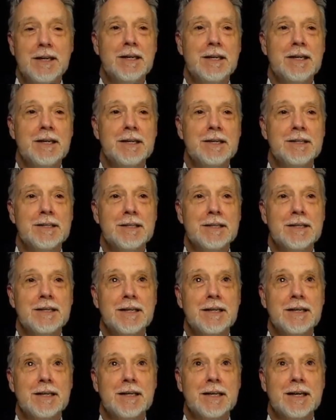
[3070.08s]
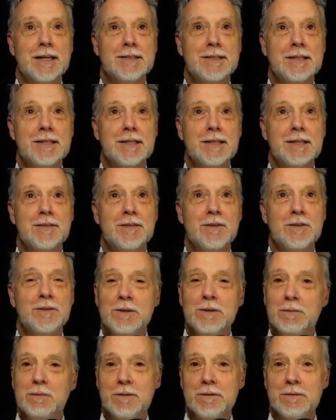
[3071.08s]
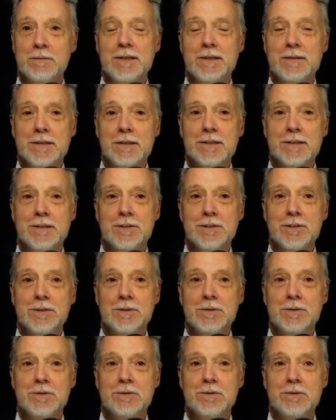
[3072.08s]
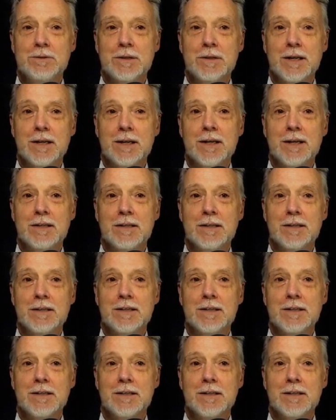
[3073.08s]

And I think the only way around it is through our